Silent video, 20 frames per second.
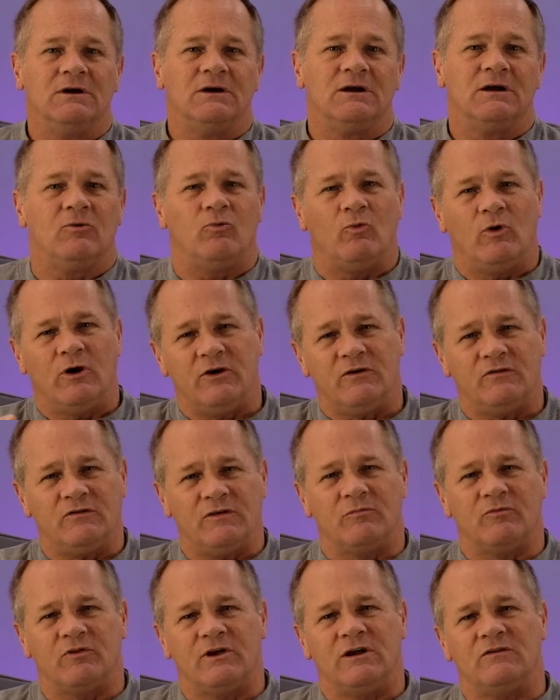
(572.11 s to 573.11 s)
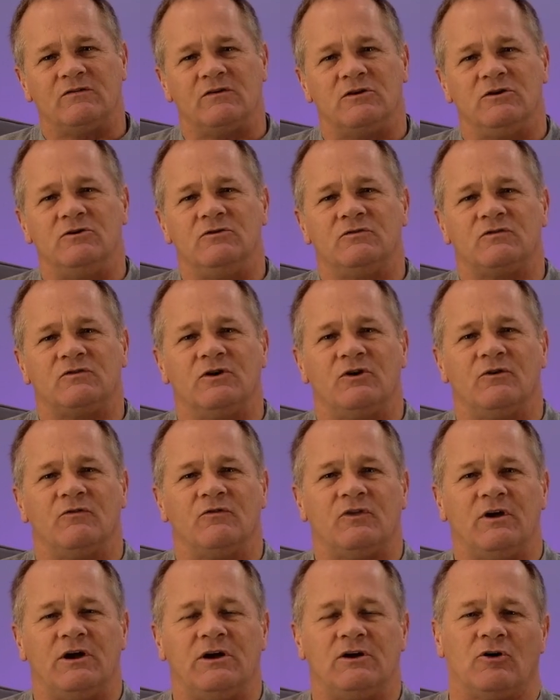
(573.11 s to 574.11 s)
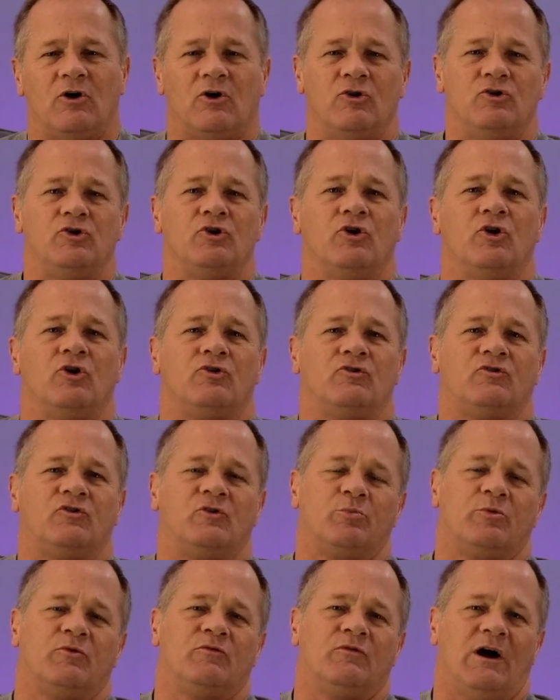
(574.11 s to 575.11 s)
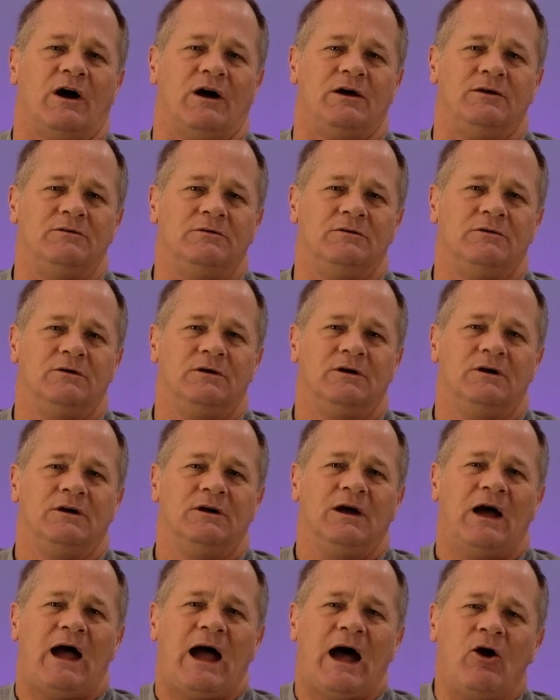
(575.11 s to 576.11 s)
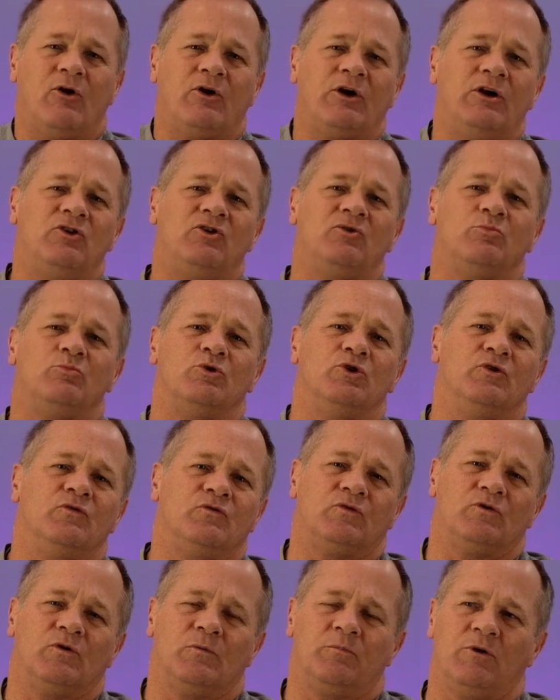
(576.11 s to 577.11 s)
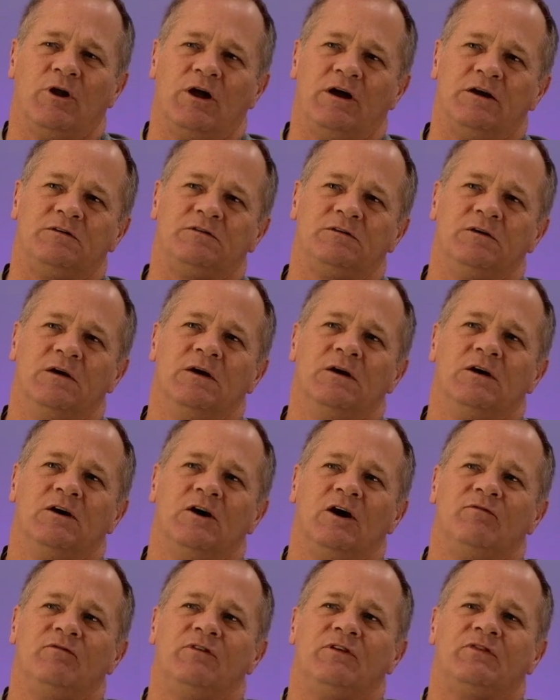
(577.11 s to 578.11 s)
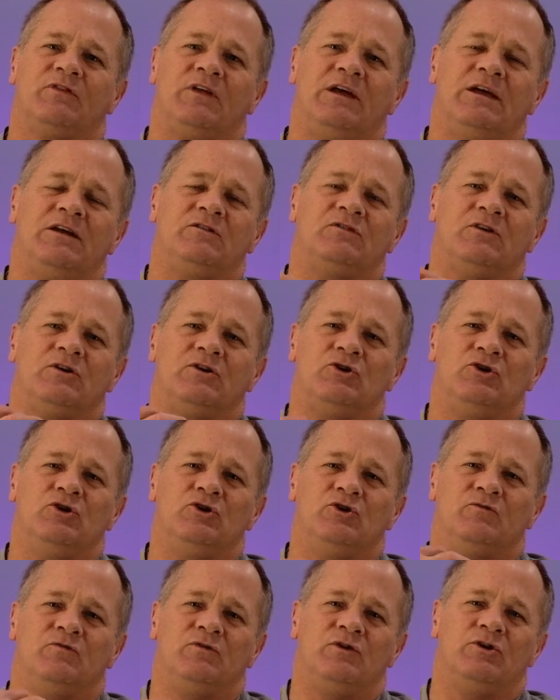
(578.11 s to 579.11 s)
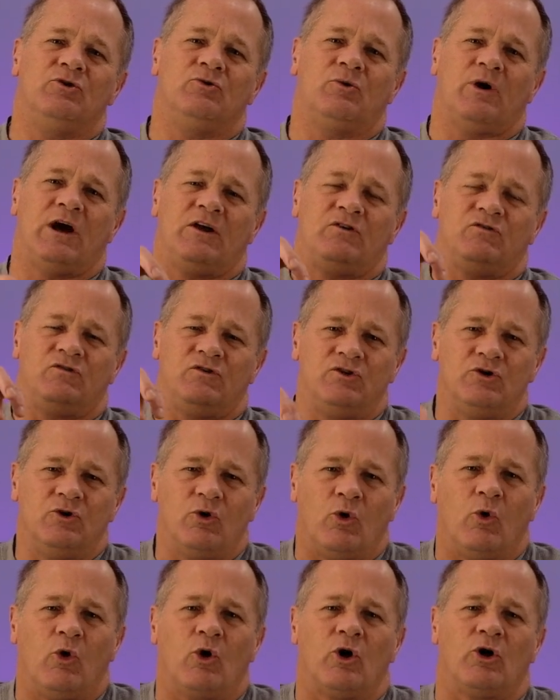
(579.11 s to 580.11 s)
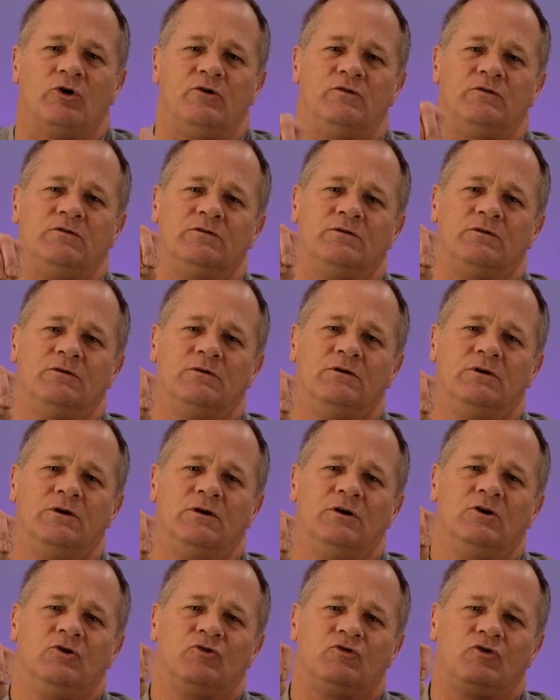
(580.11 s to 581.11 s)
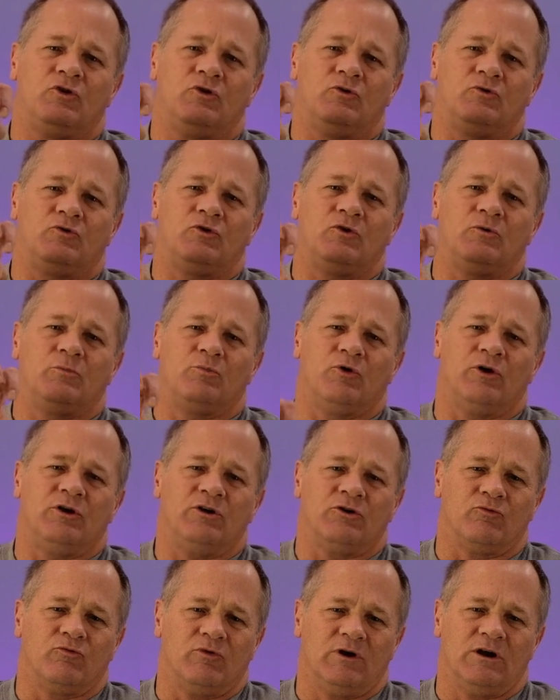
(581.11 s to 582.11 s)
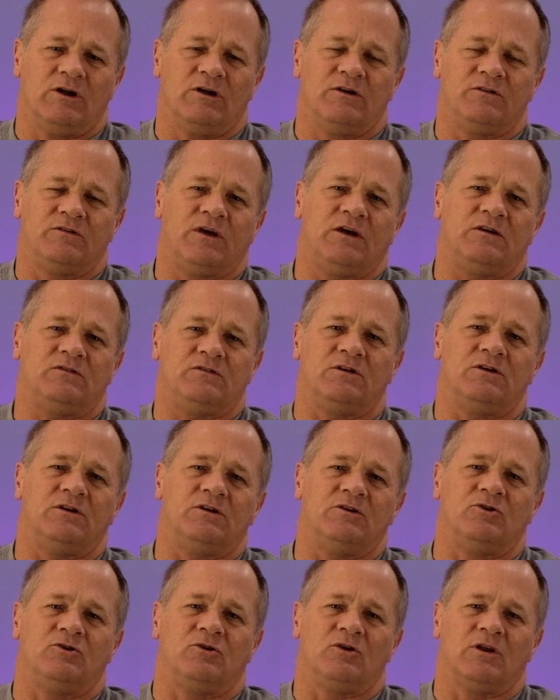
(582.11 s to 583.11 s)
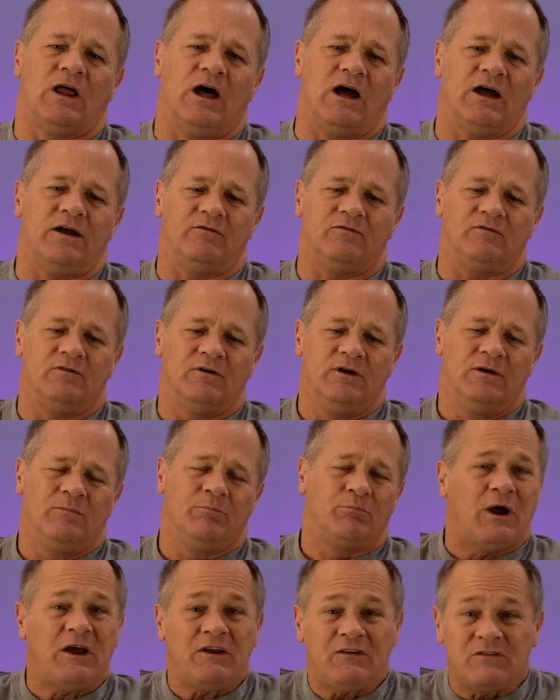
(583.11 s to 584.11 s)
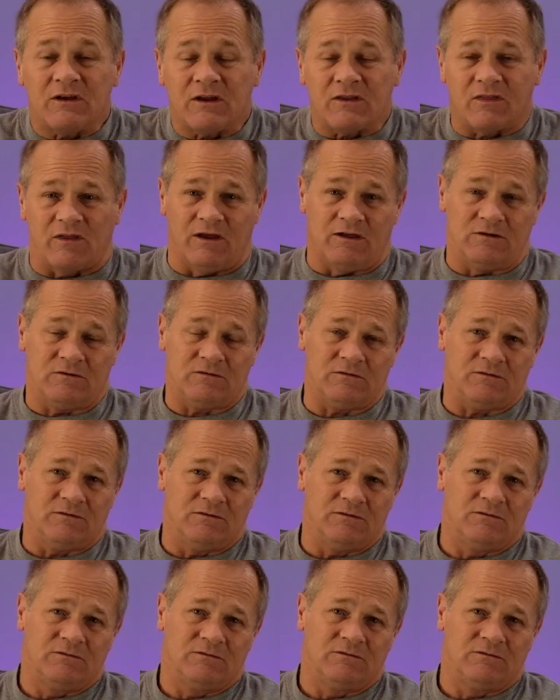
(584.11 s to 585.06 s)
and what are some things that you still think are yours to provide? How can you move to a place of the things that you view as yours to, to bring to realization in your life? Basic things.